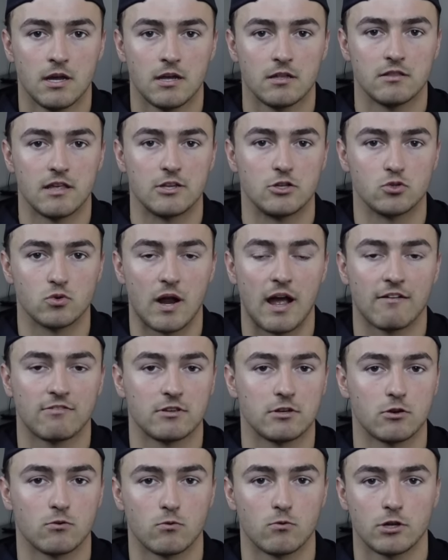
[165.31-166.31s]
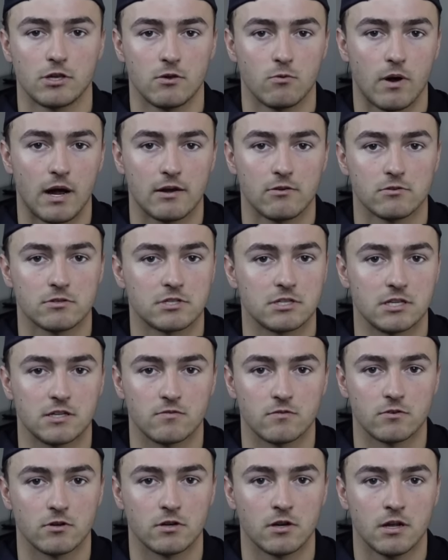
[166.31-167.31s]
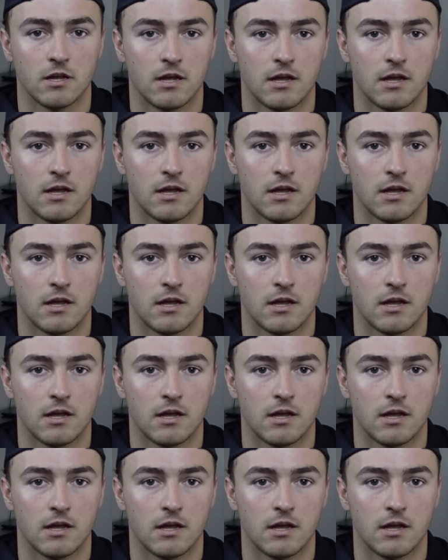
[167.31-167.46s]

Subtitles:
They drafted a rookie wide receiver.